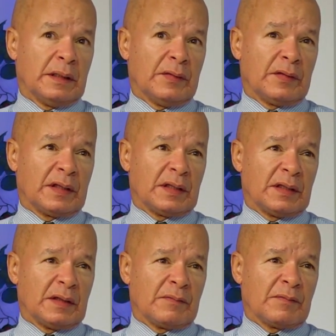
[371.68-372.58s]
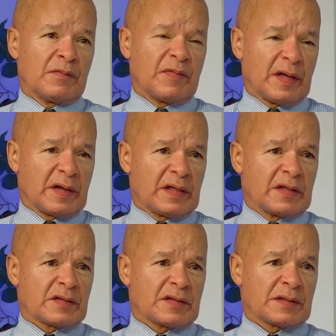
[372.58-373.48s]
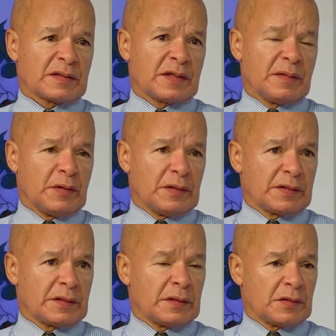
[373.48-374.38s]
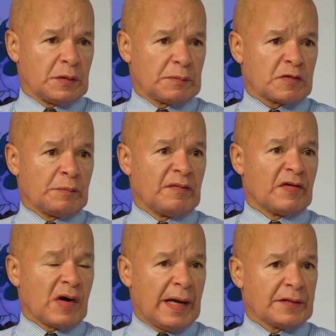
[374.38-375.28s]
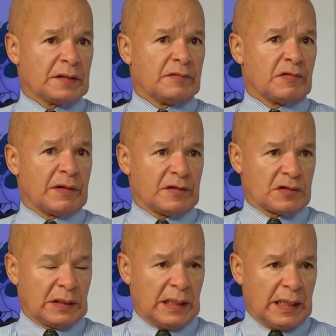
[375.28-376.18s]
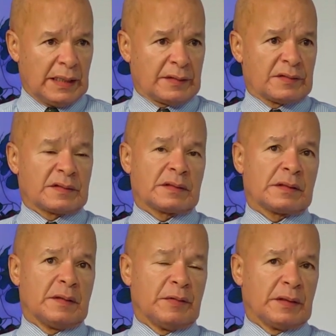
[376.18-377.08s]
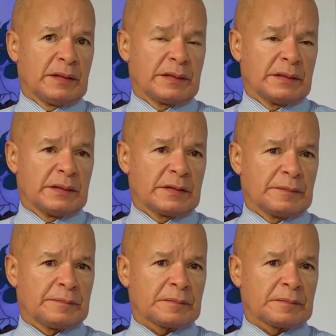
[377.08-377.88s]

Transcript: the various community groups from a variety of racialized communities,